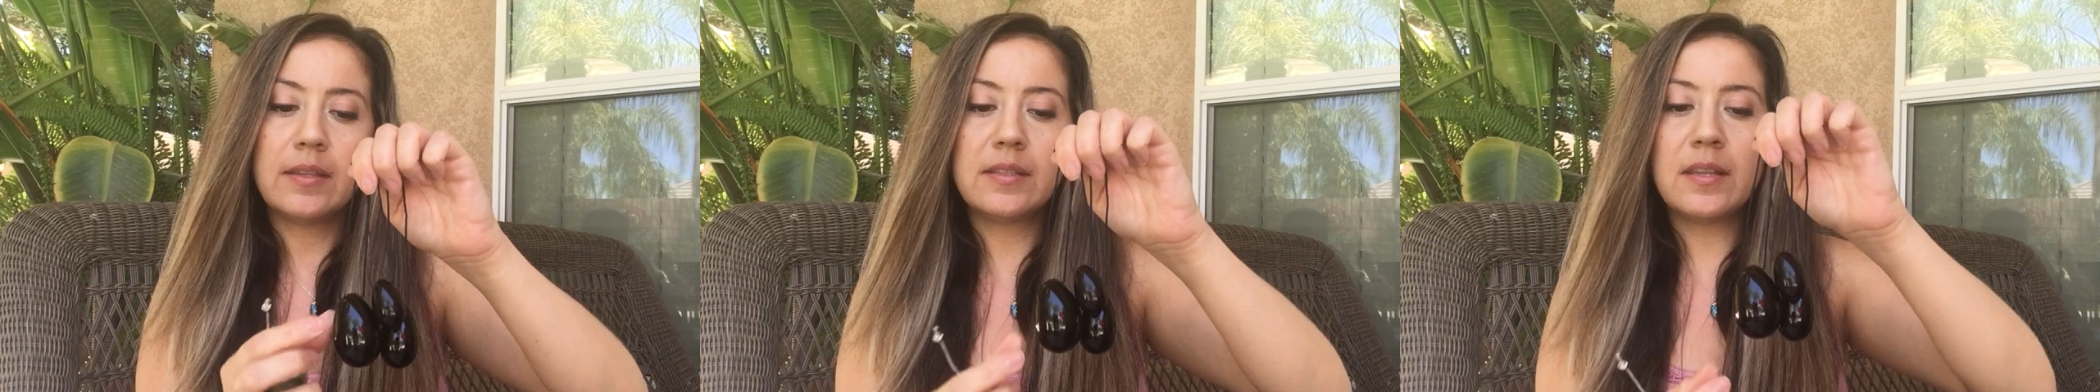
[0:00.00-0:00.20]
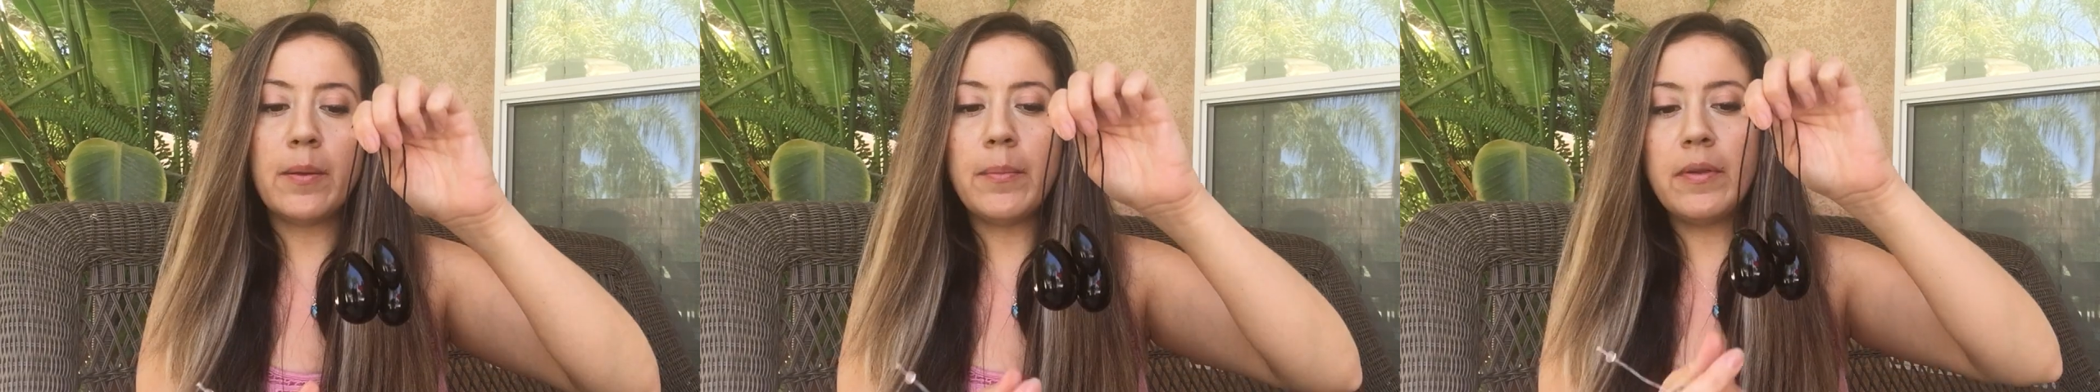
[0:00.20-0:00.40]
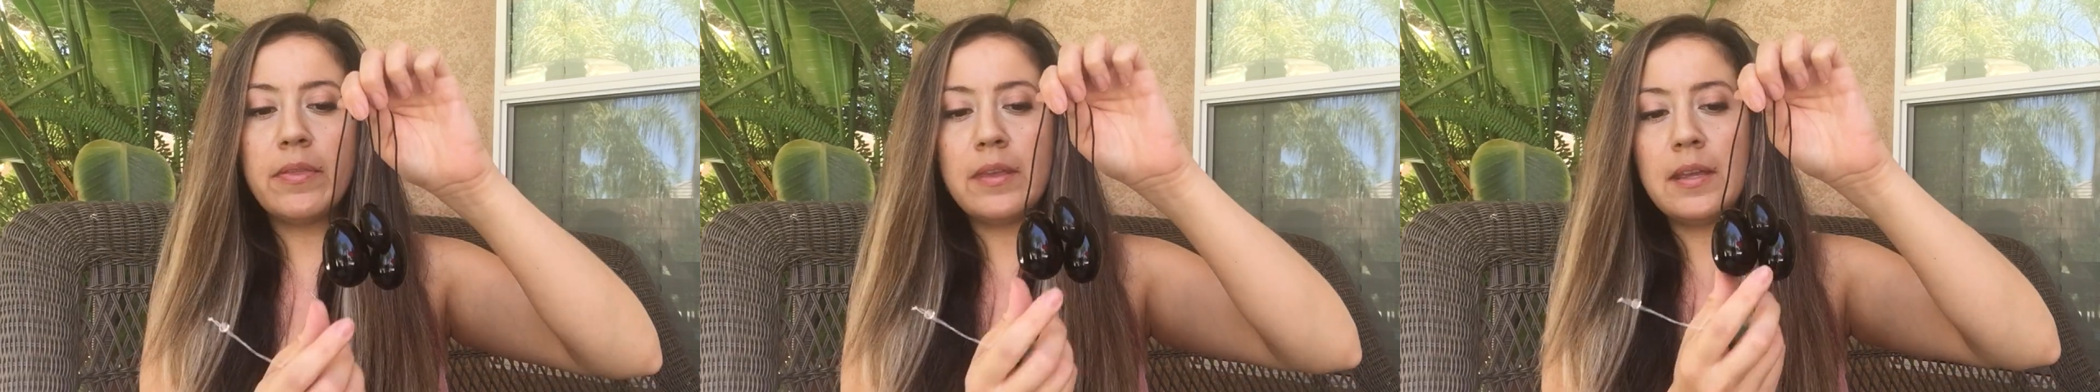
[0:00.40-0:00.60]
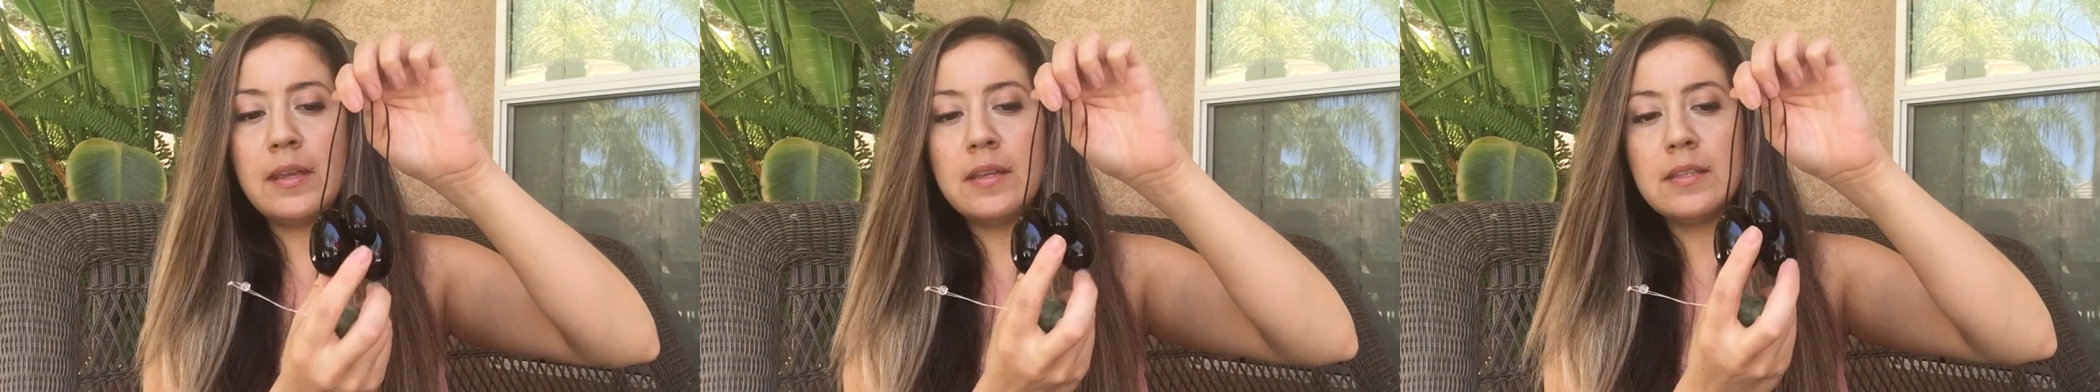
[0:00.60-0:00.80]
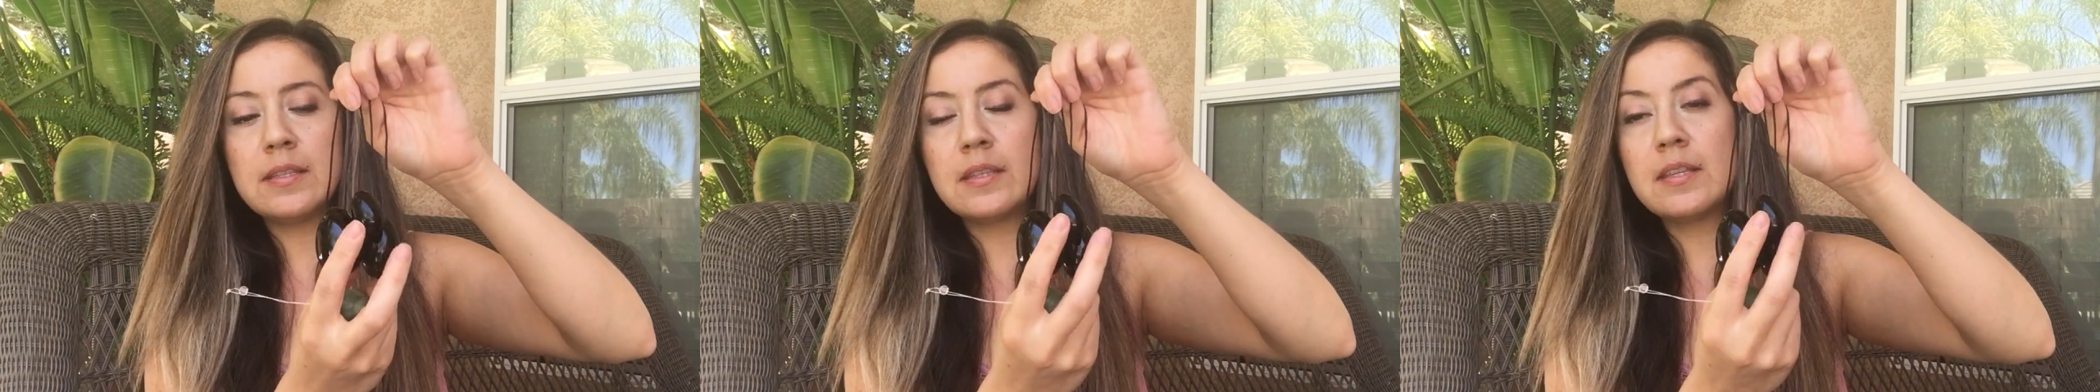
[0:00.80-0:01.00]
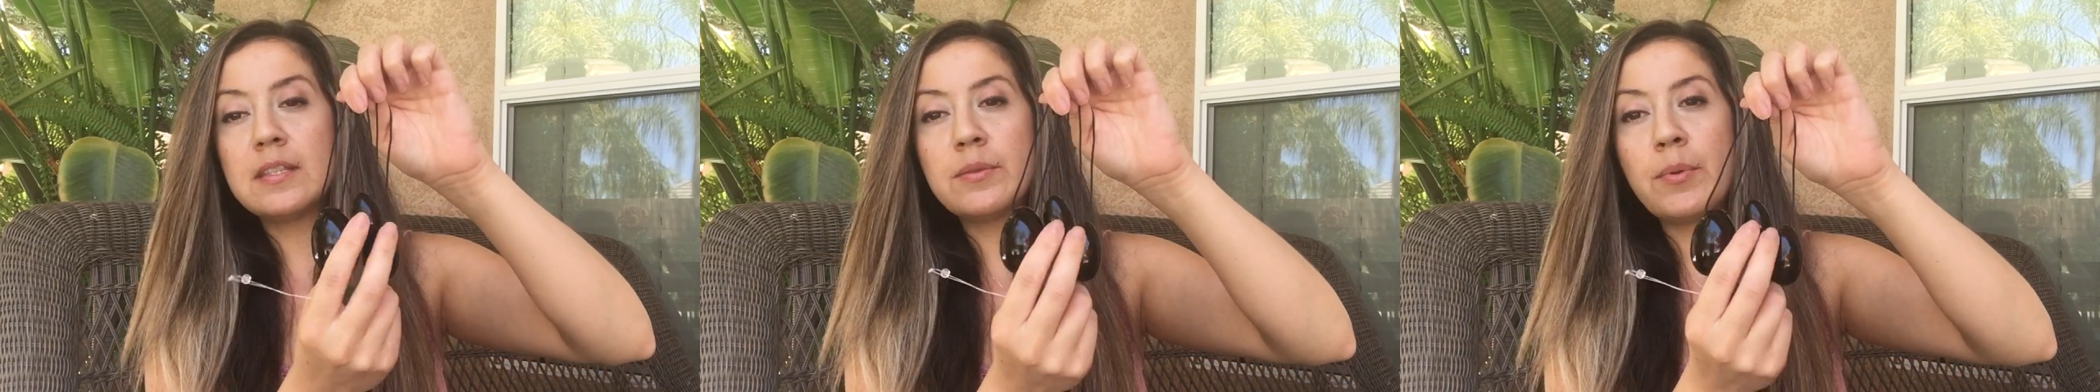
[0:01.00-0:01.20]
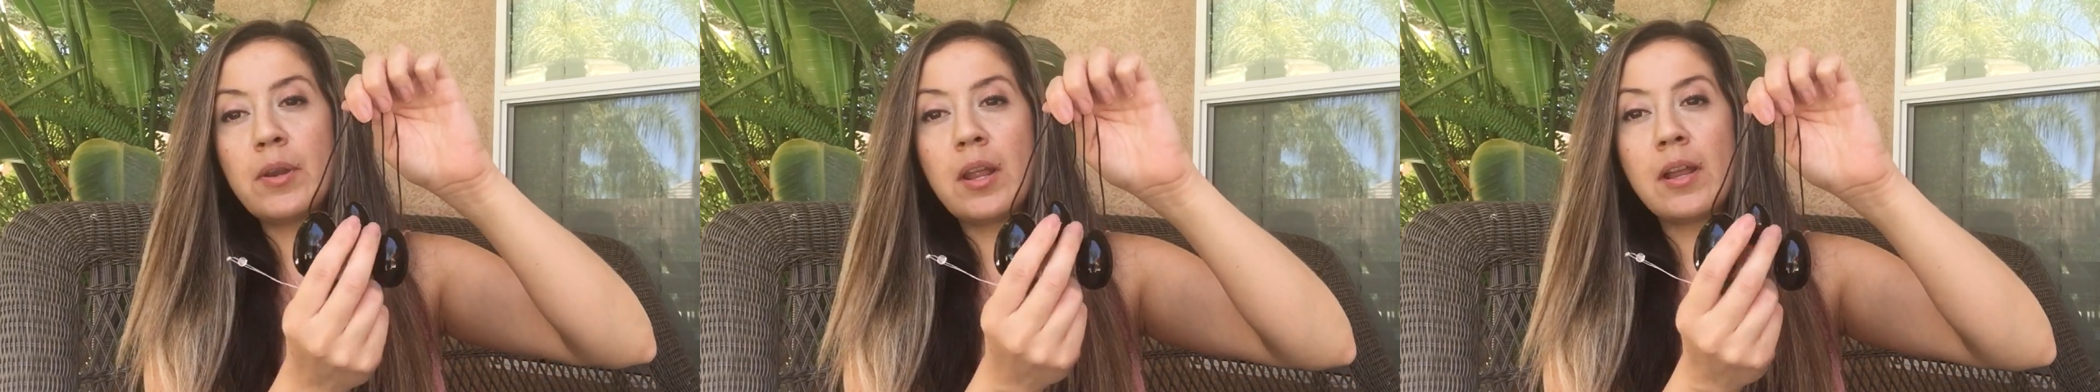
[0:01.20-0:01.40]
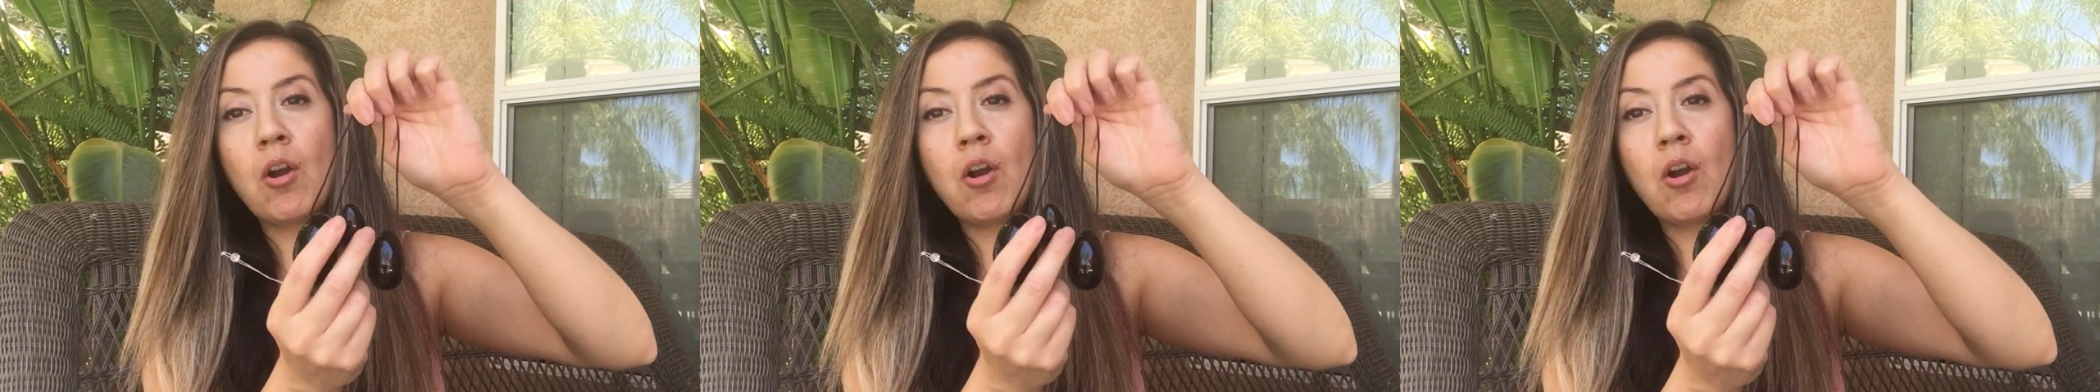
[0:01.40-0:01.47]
Some of these, this one I